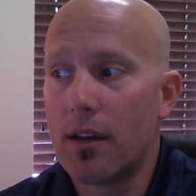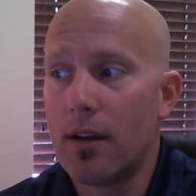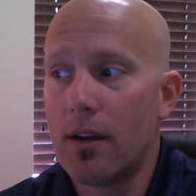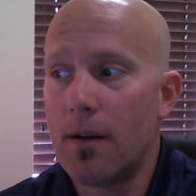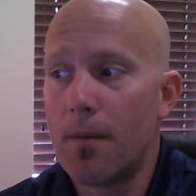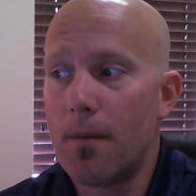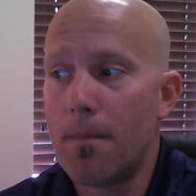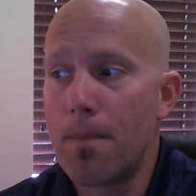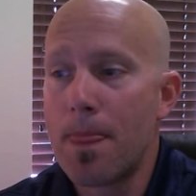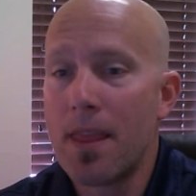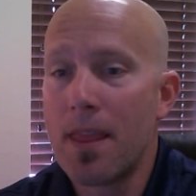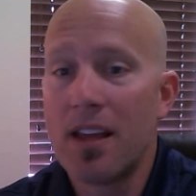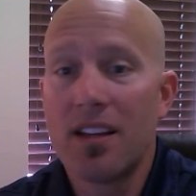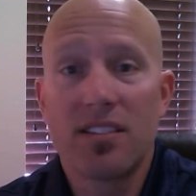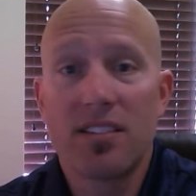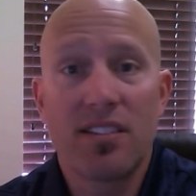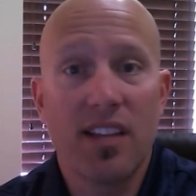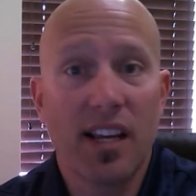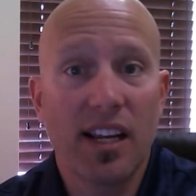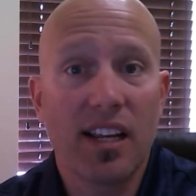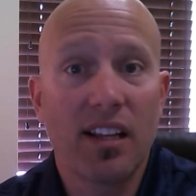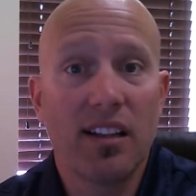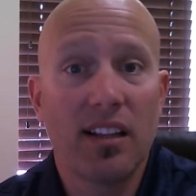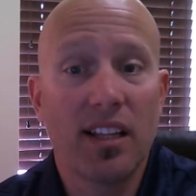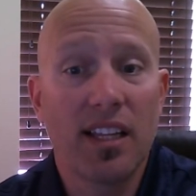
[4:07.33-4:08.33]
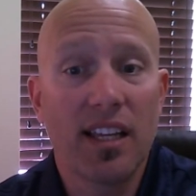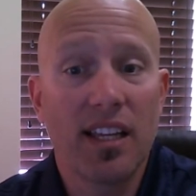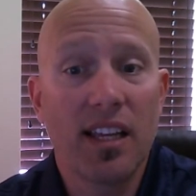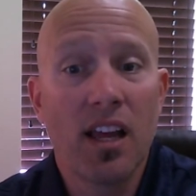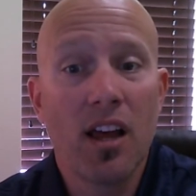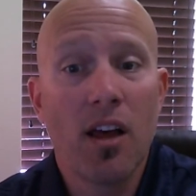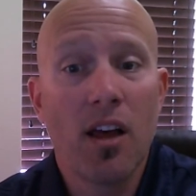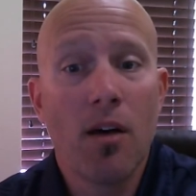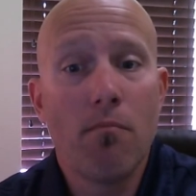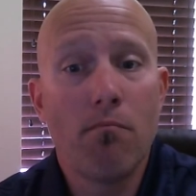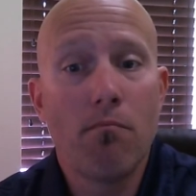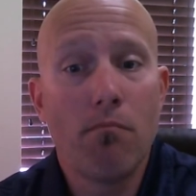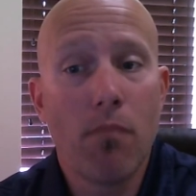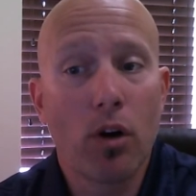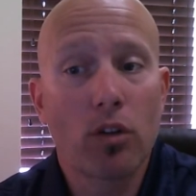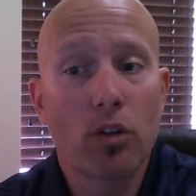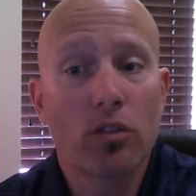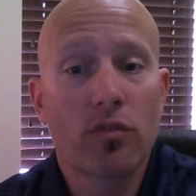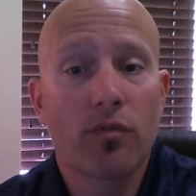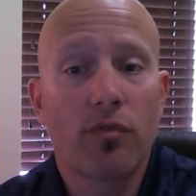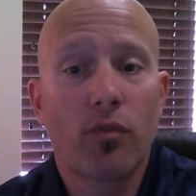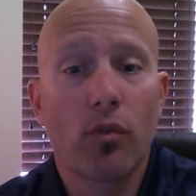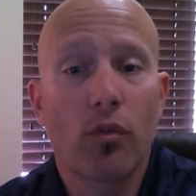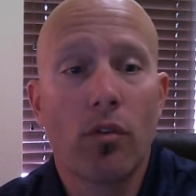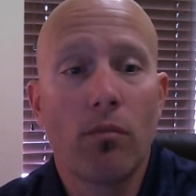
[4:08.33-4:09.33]
Um, secondly,
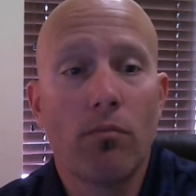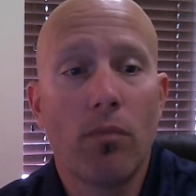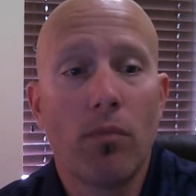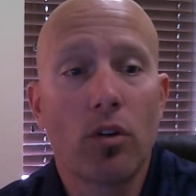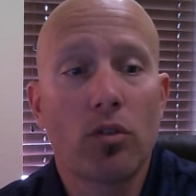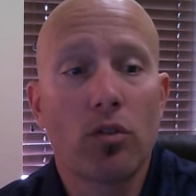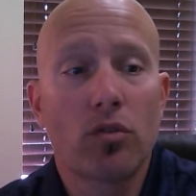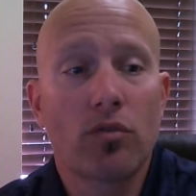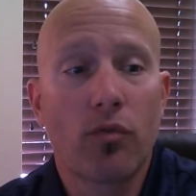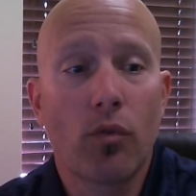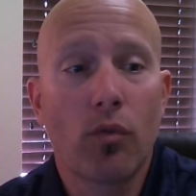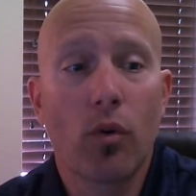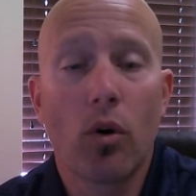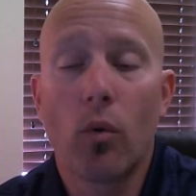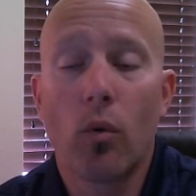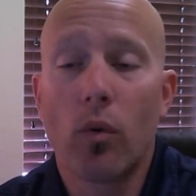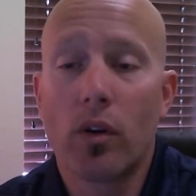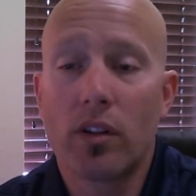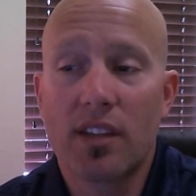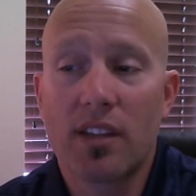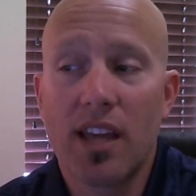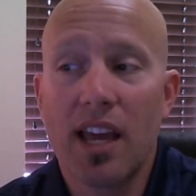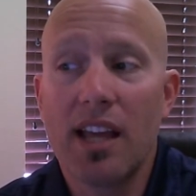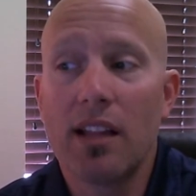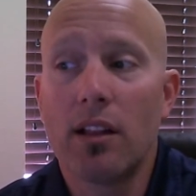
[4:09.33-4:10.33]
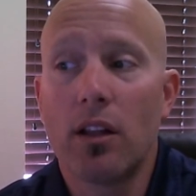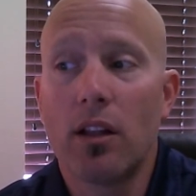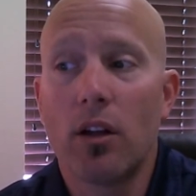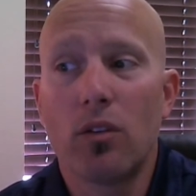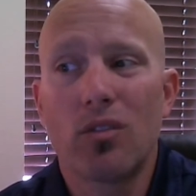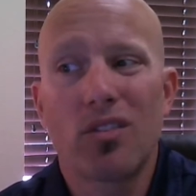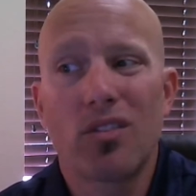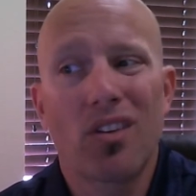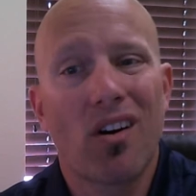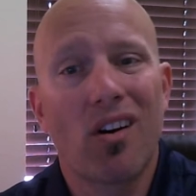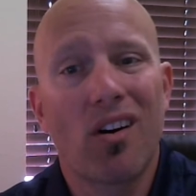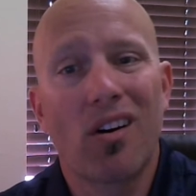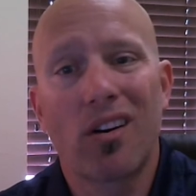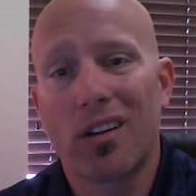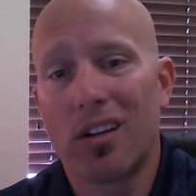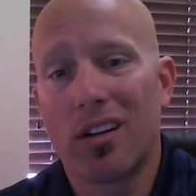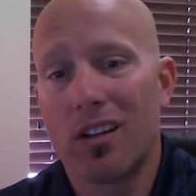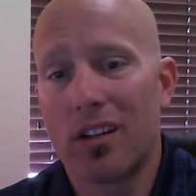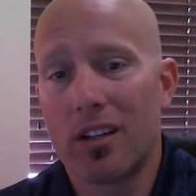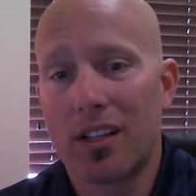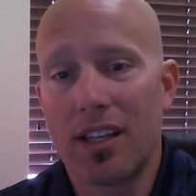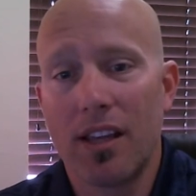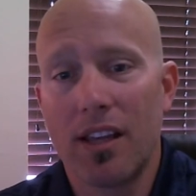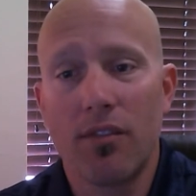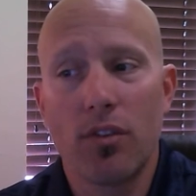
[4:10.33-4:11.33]
most for, most 401k loans aren't going
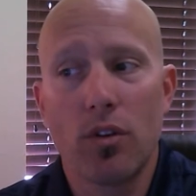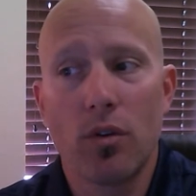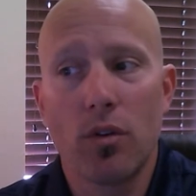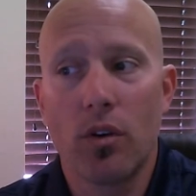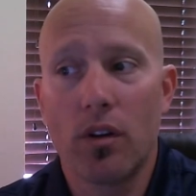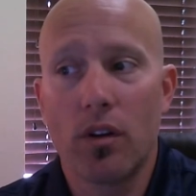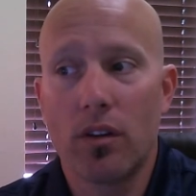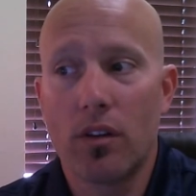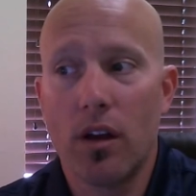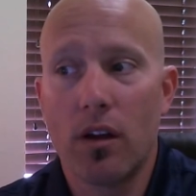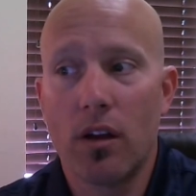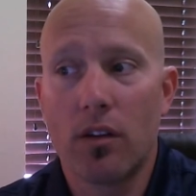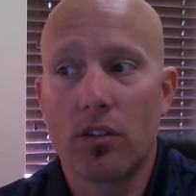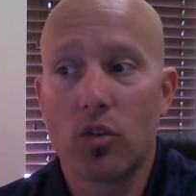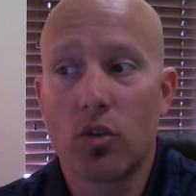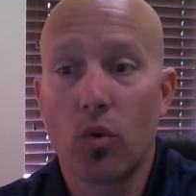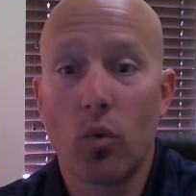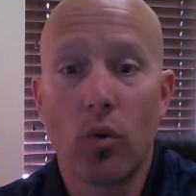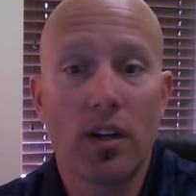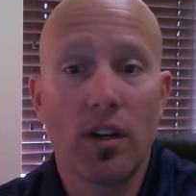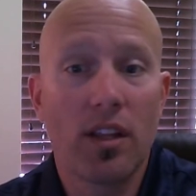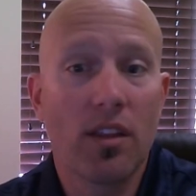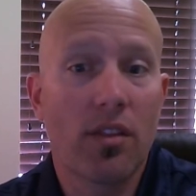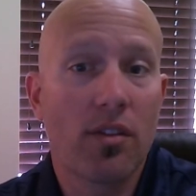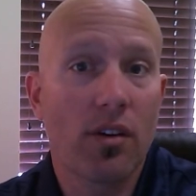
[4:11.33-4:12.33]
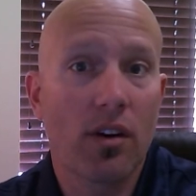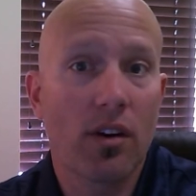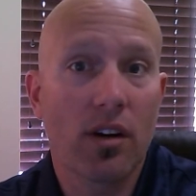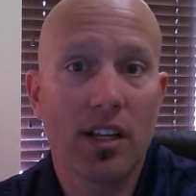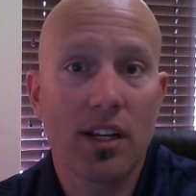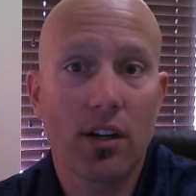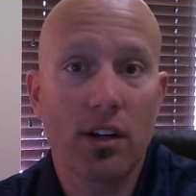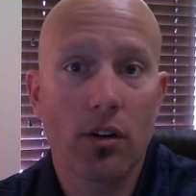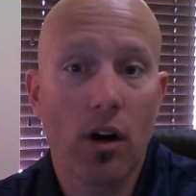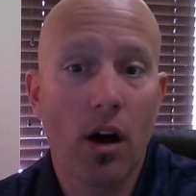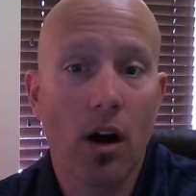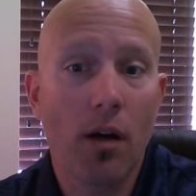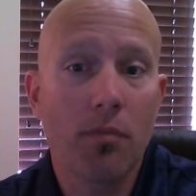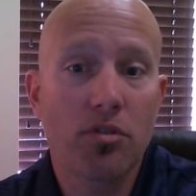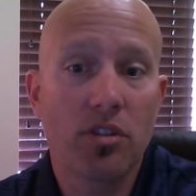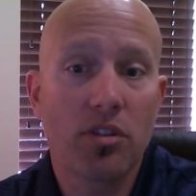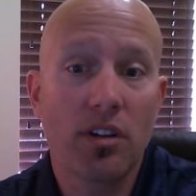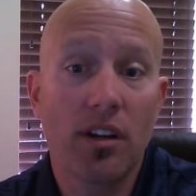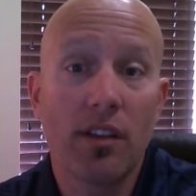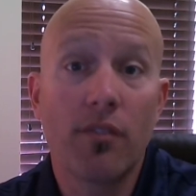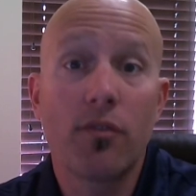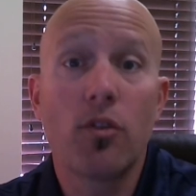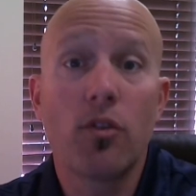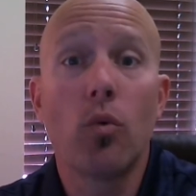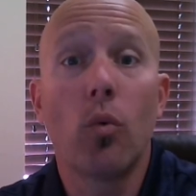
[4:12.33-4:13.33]
to give you a, a 20, 30 year option
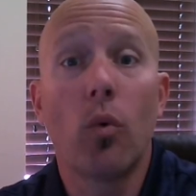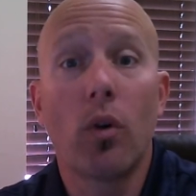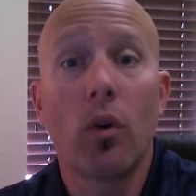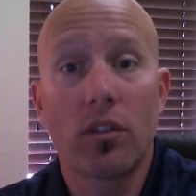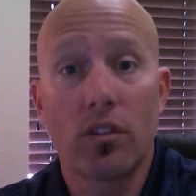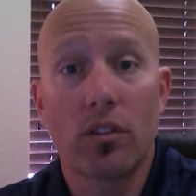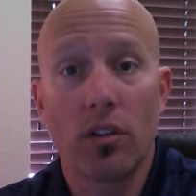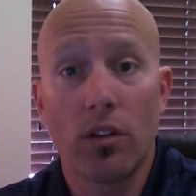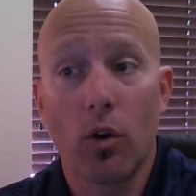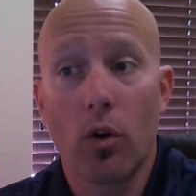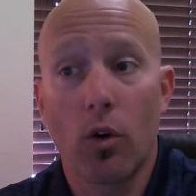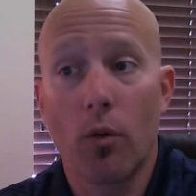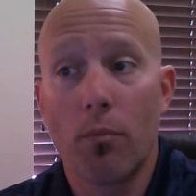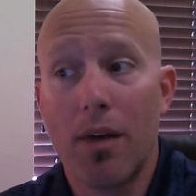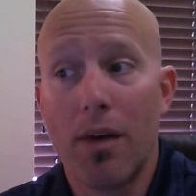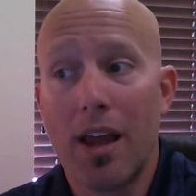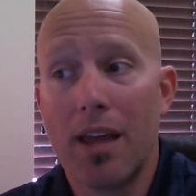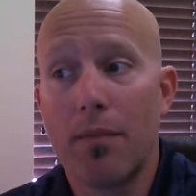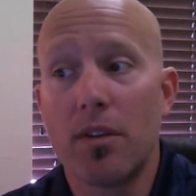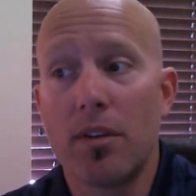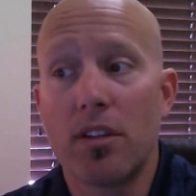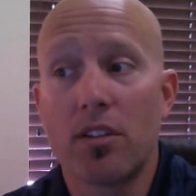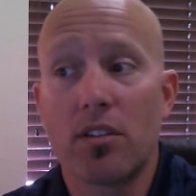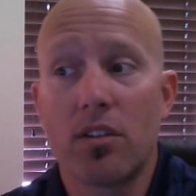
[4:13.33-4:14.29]
if you want the lower payment.